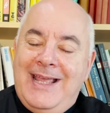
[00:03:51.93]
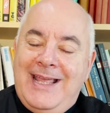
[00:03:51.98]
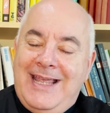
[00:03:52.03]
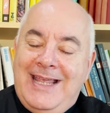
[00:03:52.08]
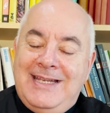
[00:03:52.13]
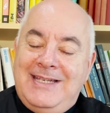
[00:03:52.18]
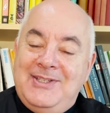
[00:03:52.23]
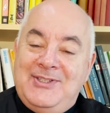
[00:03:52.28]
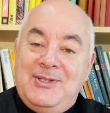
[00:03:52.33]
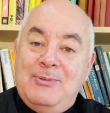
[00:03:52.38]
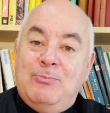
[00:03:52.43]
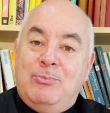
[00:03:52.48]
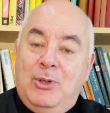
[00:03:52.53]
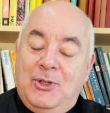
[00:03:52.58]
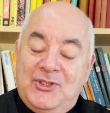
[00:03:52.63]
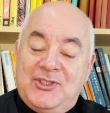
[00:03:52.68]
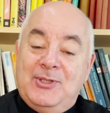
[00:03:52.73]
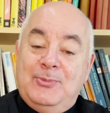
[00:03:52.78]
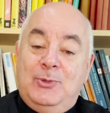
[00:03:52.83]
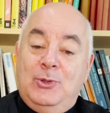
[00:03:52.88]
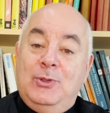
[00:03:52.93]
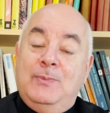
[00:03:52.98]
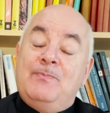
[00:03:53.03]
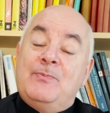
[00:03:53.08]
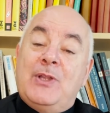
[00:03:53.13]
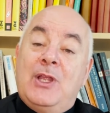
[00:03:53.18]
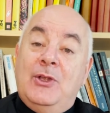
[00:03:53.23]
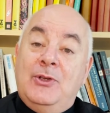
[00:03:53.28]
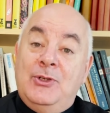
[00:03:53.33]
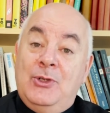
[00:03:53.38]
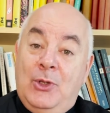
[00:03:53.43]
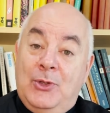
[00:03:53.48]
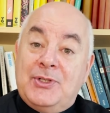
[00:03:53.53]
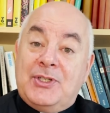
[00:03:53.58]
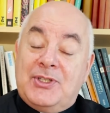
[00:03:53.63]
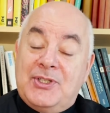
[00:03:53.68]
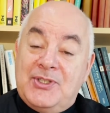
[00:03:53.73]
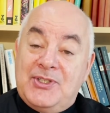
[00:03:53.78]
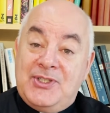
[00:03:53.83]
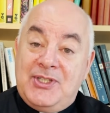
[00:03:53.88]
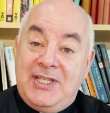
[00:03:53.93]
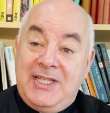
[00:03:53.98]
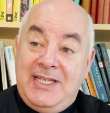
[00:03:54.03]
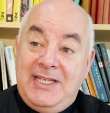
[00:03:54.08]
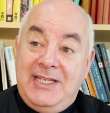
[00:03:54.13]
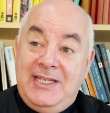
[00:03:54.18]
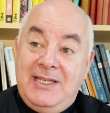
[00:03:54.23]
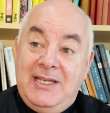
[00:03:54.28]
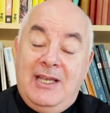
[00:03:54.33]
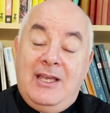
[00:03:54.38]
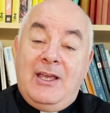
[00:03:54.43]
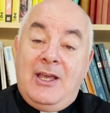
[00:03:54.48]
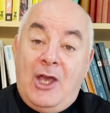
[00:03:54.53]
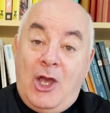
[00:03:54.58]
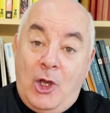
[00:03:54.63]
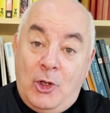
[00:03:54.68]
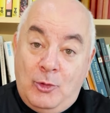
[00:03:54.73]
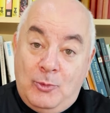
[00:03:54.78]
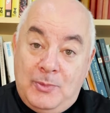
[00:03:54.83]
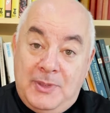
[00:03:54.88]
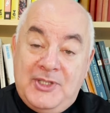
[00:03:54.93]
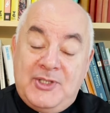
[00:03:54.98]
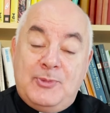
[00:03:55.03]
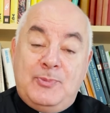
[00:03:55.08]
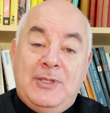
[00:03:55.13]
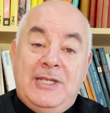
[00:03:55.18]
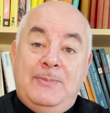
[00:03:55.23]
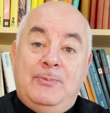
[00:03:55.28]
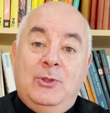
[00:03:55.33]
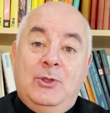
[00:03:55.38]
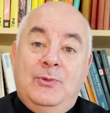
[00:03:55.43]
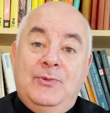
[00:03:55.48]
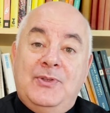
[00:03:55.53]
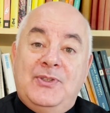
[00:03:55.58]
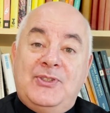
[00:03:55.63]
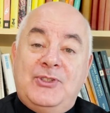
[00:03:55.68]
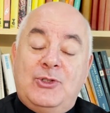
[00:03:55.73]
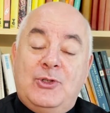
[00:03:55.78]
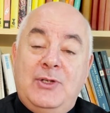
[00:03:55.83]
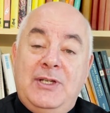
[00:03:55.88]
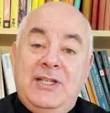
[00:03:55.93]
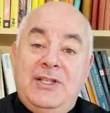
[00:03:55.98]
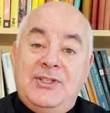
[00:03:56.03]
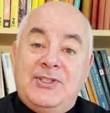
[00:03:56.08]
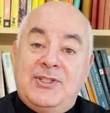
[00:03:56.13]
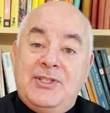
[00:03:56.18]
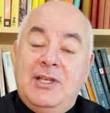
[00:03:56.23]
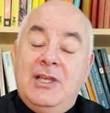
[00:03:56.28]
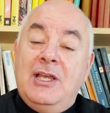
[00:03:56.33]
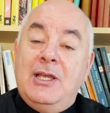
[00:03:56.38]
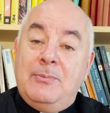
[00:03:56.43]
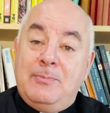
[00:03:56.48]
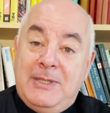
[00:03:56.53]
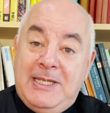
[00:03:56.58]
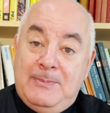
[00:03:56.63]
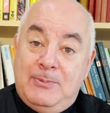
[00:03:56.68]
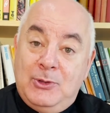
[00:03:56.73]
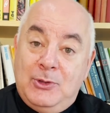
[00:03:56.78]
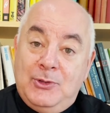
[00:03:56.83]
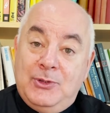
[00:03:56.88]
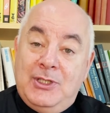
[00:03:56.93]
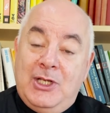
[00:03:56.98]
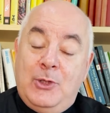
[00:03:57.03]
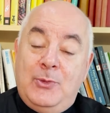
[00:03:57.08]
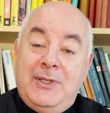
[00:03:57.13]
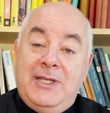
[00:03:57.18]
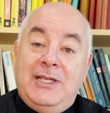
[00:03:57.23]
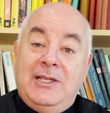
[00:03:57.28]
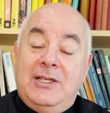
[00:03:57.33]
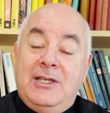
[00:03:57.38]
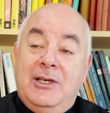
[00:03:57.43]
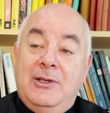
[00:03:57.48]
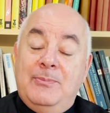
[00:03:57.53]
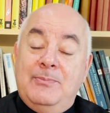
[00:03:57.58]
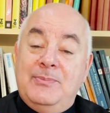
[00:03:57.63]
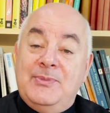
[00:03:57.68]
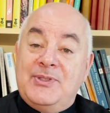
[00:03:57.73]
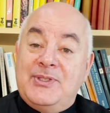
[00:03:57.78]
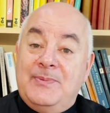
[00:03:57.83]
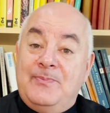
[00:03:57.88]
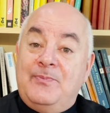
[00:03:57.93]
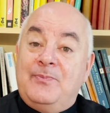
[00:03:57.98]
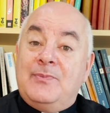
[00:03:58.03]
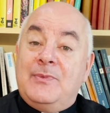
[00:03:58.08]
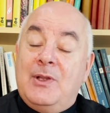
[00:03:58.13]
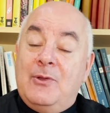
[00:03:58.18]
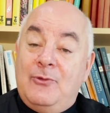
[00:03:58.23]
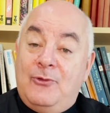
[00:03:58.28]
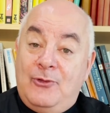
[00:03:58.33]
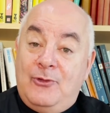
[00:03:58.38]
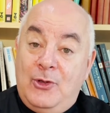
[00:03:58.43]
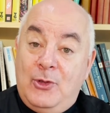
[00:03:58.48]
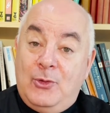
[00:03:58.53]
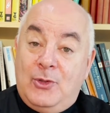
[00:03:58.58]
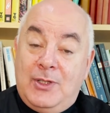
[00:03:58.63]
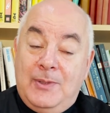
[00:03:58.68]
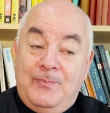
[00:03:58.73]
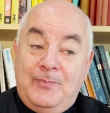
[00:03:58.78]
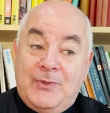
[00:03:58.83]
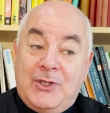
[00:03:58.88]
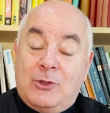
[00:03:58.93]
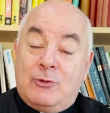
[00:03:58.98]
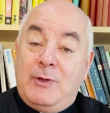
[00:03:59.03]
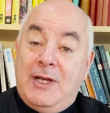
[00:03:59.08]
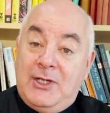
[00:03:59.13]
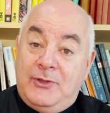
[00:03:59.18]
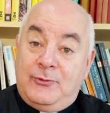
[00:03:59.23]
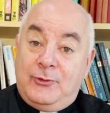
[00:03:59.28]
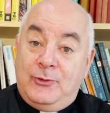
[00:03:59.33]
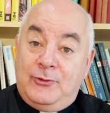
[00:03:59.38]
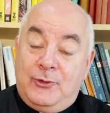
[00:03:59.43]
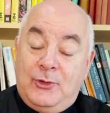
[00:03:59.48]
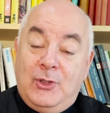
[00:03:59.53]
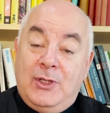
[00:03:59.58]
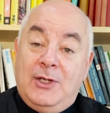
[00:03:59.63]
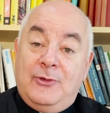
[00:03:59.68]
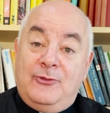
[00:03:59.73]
it is impossible not to see homeless people on the streets, people on low incomes, folk grateful for our